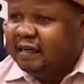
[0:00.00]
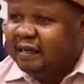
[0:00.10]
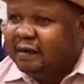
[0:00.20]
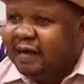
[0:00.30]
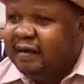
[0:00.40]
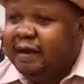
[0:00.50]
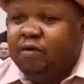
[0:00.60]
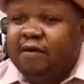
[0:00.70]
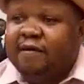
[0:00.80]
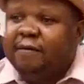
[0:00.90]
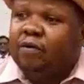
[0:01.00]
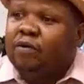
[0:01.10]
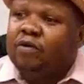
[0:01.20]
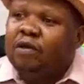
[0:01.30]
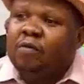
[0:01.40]
By the time you leave the parlor to
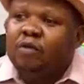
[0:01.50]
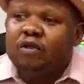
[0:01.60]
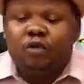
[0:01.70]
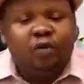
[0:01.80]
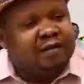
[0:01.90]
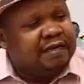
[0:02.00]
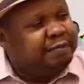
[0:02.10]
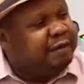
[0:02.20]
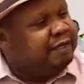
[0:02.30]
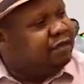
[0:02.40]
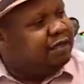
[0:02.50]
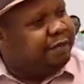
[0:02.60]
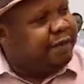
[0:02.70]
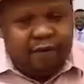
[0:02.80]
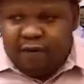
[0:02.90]
go to the room, mosquito has already beaten you in the
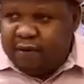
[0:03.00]
parlor.